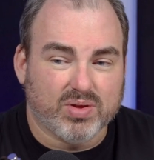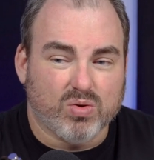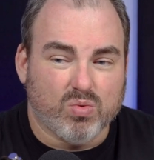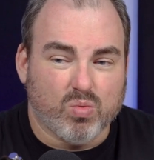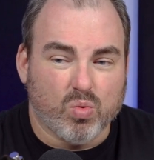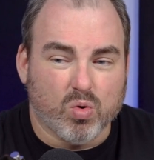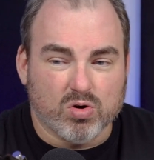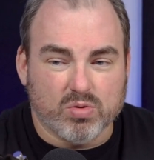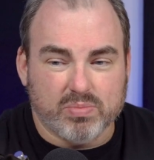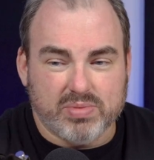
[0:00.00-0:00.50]

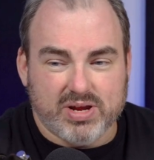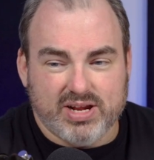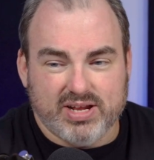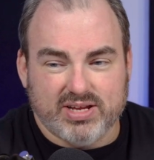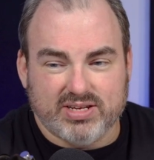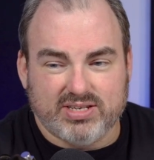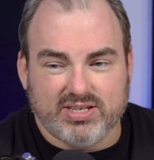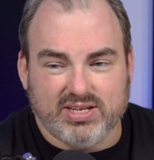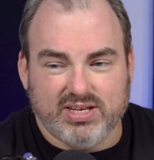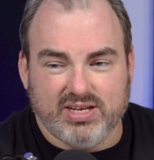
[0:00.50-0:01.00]
Warner Media
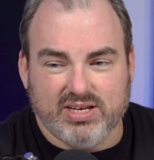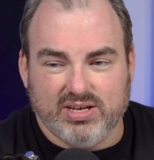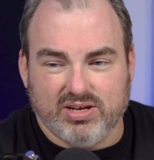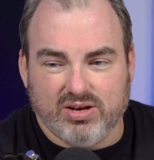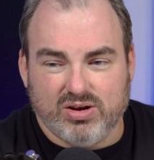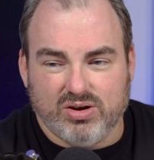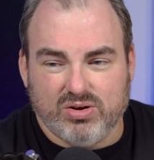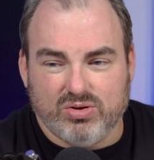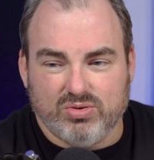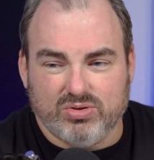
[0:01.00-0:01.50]

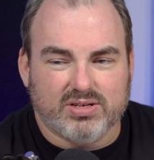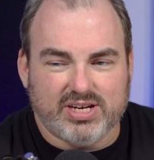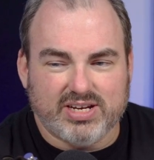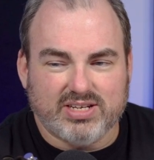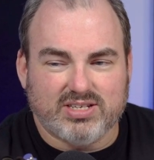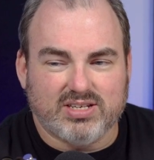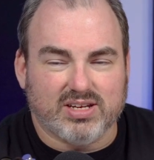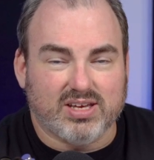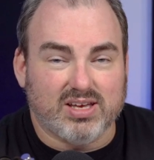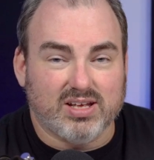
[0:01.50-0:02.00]
CEO
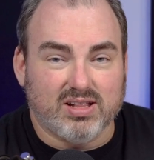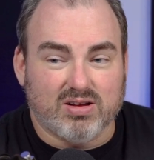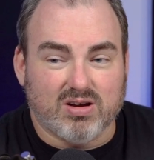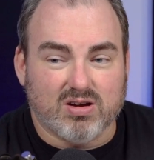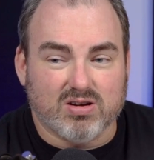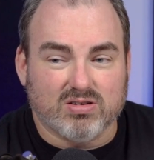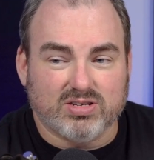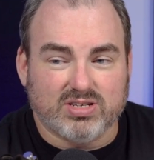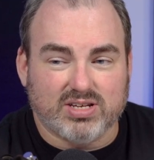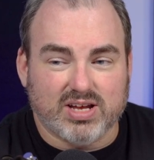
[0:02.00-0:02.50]
Jason
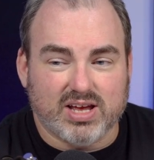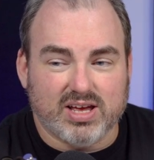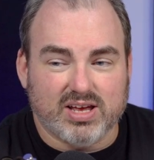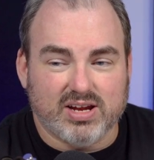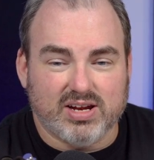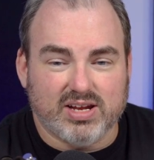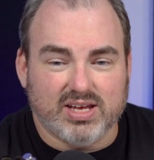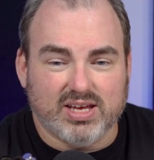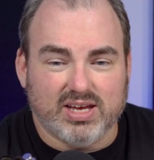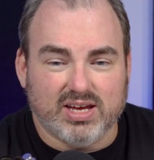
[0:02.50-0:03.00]
Kilar
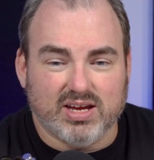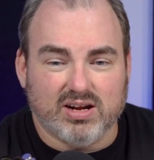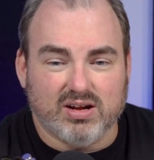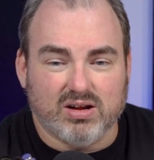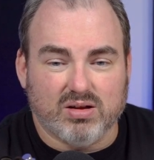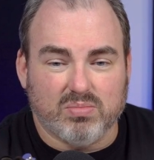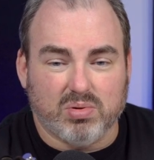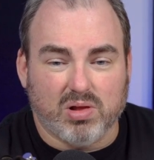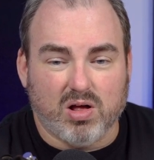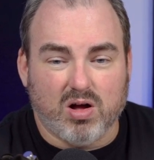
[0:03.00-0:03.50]
said in
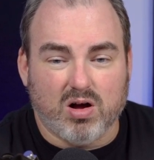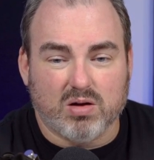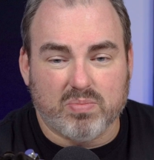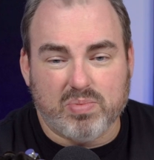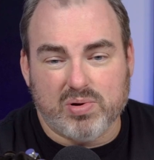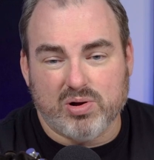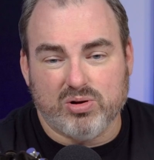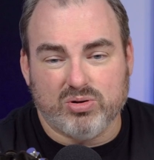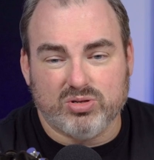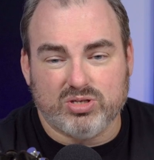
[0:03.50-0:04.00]
a blog
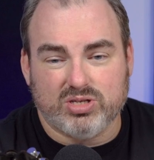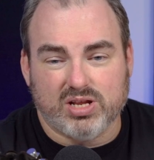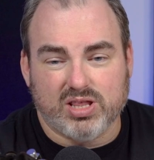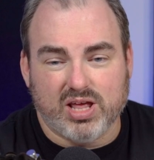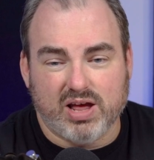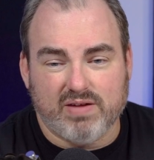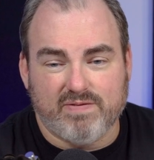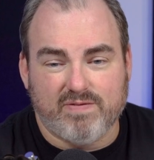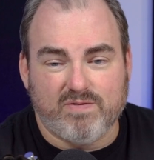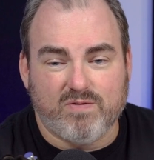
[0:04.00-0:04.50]
post
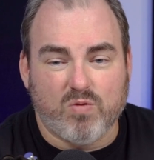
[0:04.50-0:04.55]
that